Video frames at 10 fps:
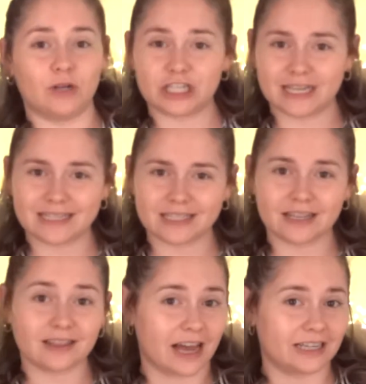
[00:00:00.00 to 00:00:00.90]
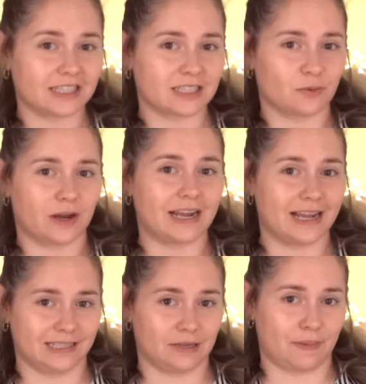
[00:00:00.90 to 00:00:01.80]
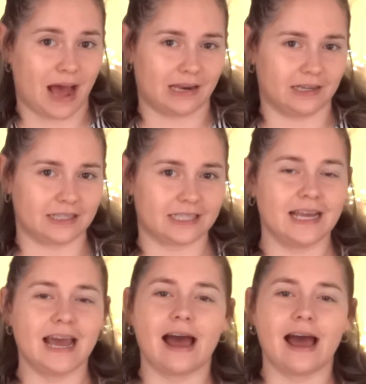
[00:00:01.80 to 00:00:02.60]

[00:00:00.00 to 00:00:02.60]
which is the lightest one in the palette.